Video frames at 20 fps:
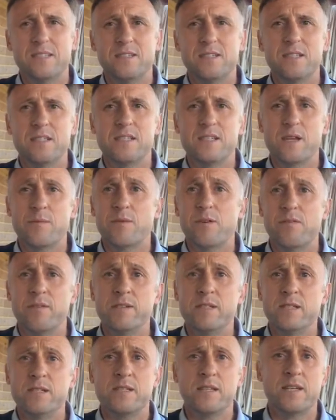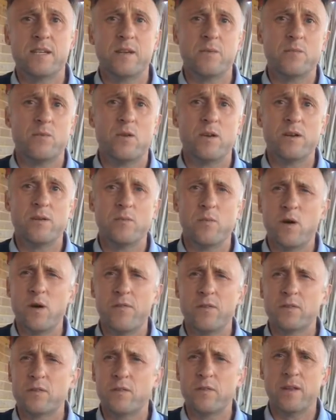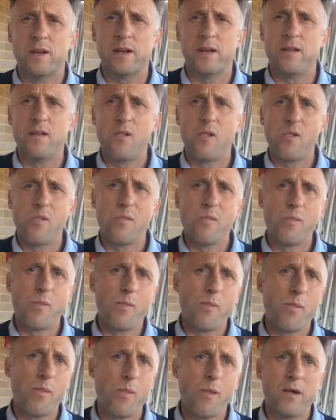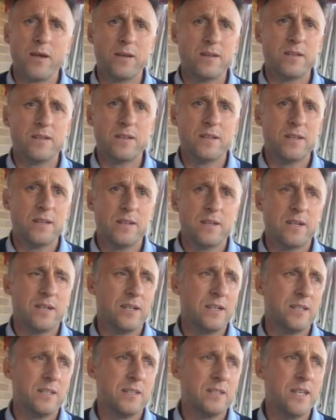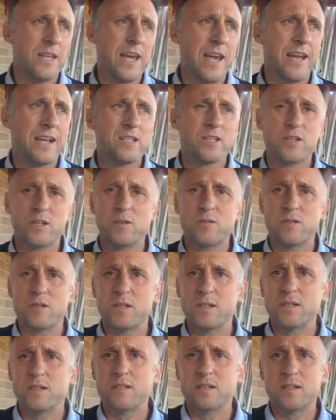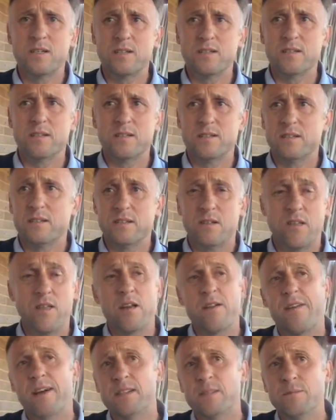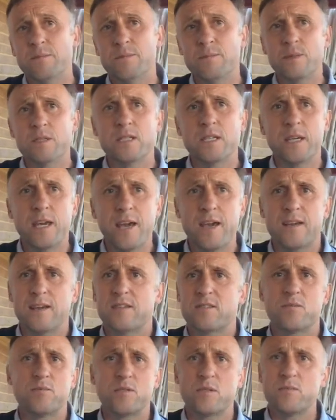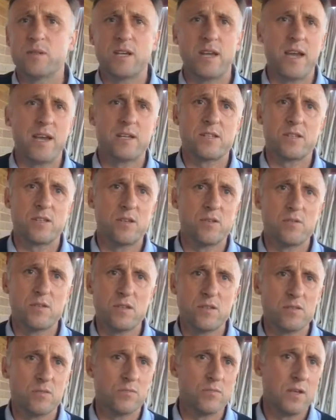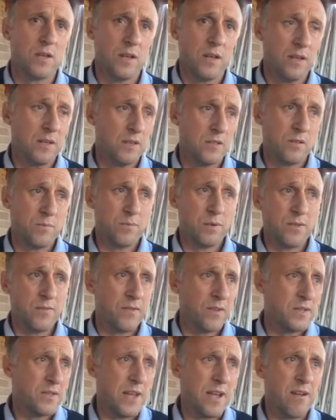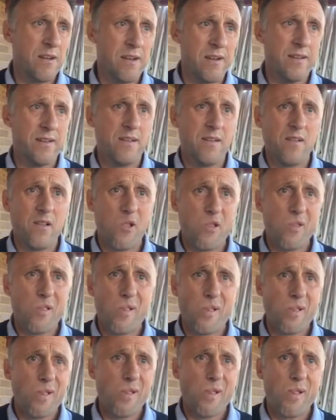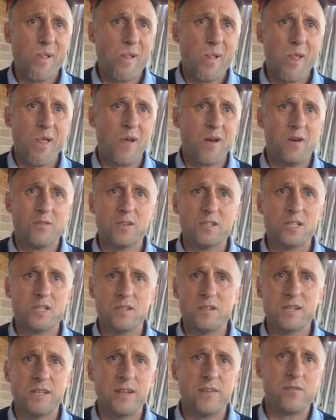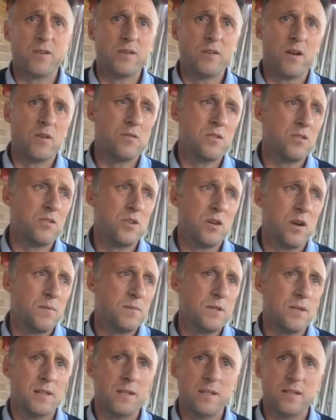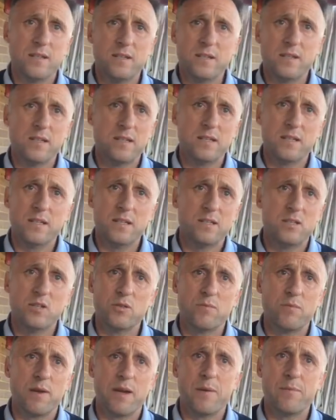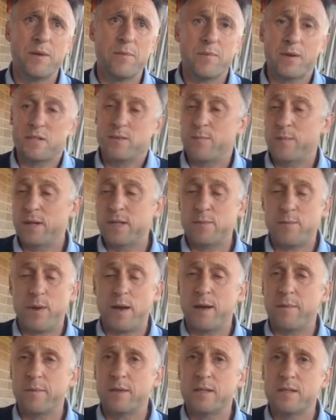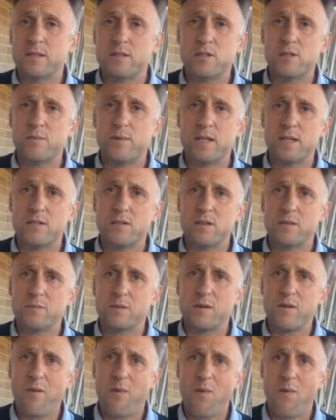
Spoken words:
I can see them cringing, thinking, why have I done that? And you get excuses, and not that I've had them, but sometimes you get excuses. But if it's there on the screen, everyone knows the jobs, then it shouldn't be happening. But it's been happening too many times.